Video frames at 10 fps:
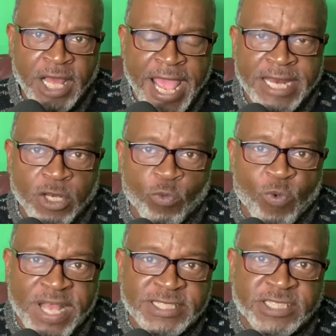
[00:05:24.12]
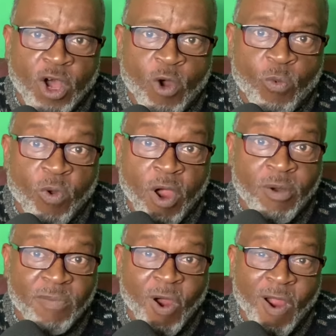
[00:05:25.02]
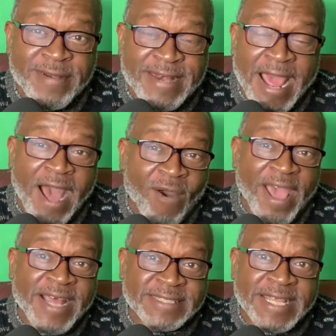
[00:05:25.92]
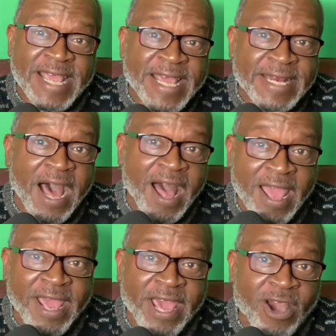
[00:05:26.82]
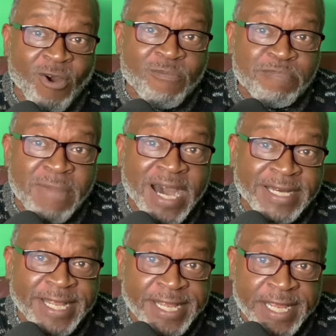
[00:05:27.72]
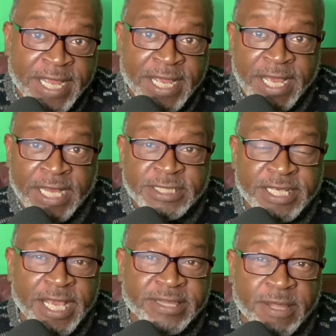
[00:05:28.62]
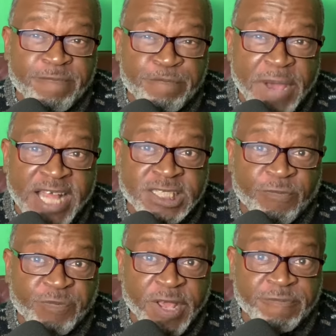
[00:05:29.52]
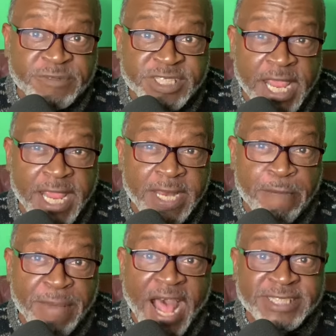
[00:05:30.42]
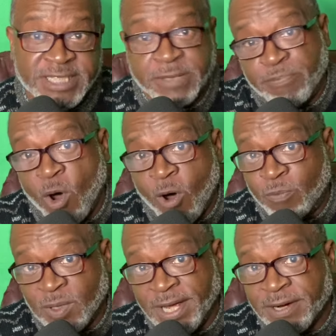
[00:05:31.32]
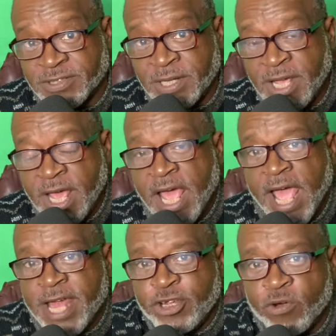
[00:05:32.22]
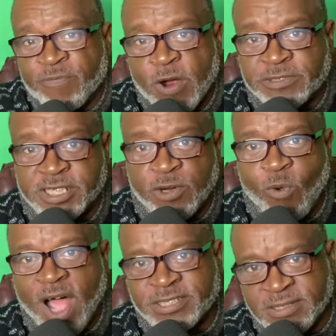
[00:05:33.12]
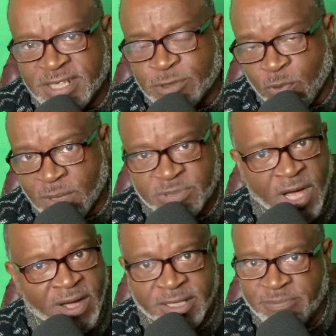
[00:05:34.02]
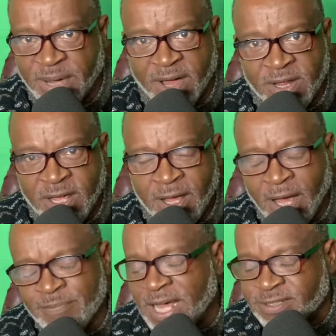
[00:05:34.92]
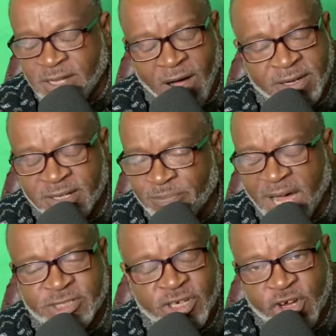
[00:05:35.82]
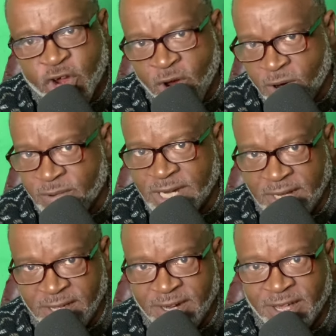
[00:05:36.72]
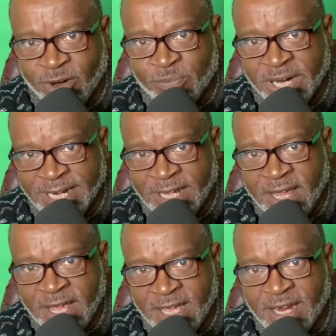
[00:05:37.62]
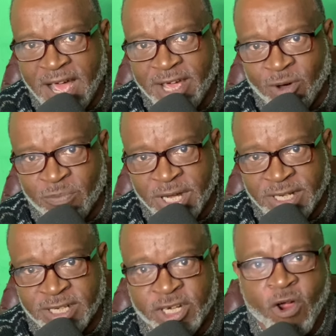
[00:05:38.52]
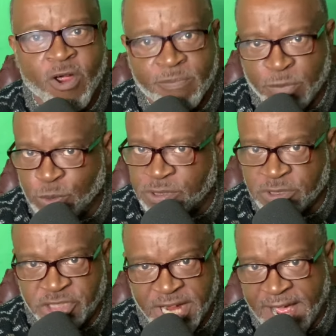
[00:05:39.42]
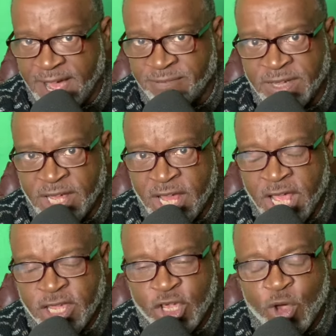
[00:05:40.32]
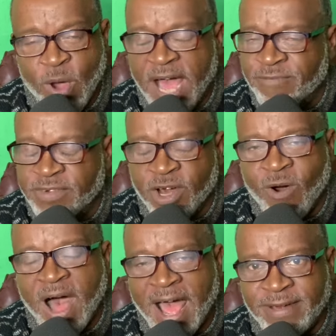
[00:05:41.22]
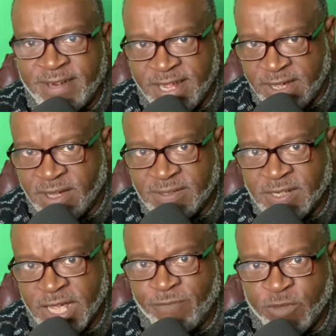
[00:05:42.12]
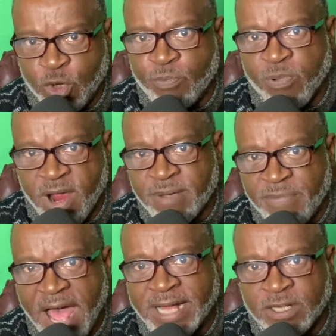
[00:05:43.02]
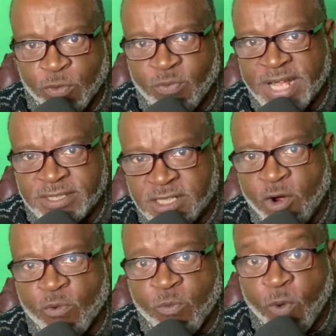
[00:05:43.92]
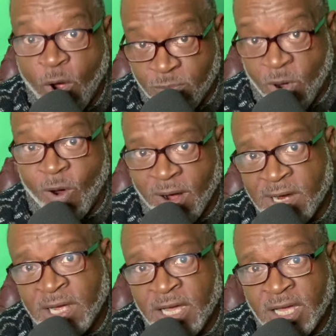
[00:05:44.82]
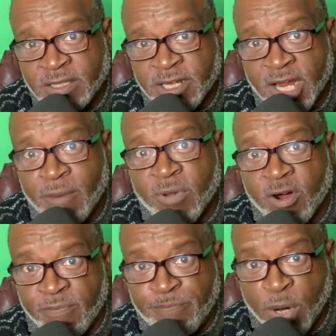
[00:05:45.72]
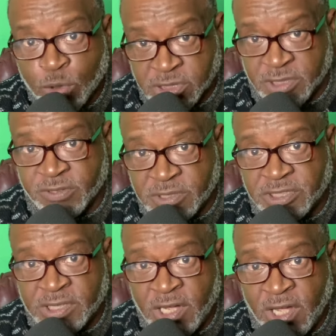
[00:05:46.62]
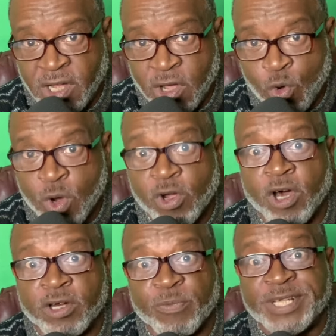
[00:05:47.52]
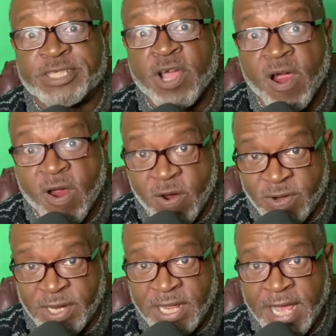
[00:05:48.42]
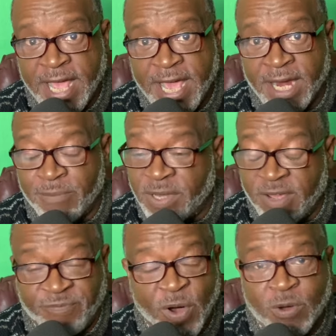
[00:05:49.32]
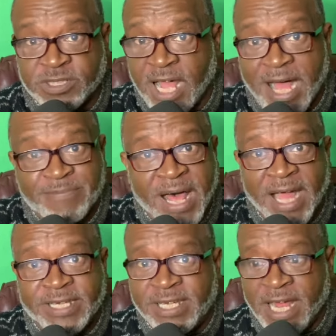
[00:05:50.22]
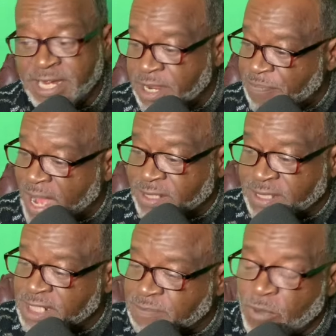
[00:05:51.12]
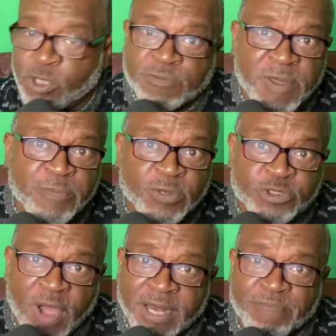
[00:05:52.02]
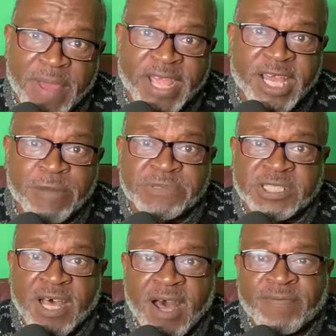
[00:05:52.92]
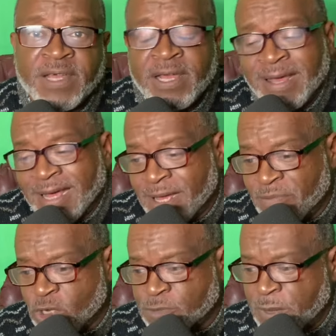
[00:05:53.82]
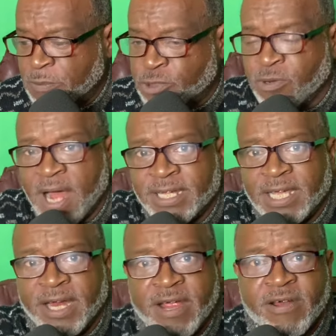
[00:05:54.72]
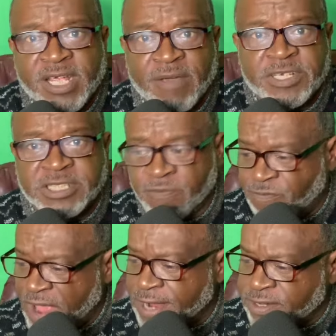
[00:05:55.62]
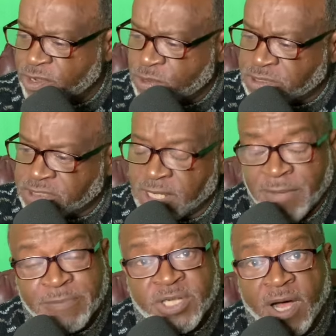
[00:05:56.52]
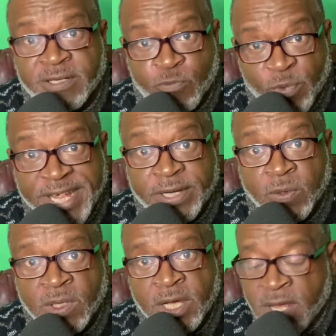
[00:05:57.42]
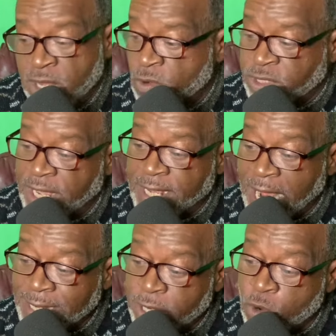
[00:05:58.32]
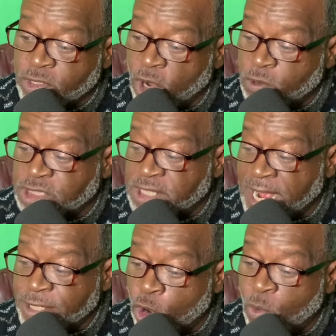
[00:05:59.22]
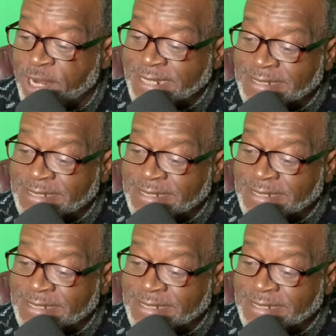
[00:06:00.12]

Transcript: and Lorenzo Romar now has NIL money to get the best 15 basketball players. And University of Washington, this is what I'm talking about. I'm not talking about your current NIL money, current boosters you have. You have no idea if you bring back Lorenzo Romar, the number of boosters who are going to return. And folks, I'm not kidding you about this. Most people try to make up stuff, and most people try to get here and give you some fake news or something. I'm talking real, okay? And I know Coach, and I know what he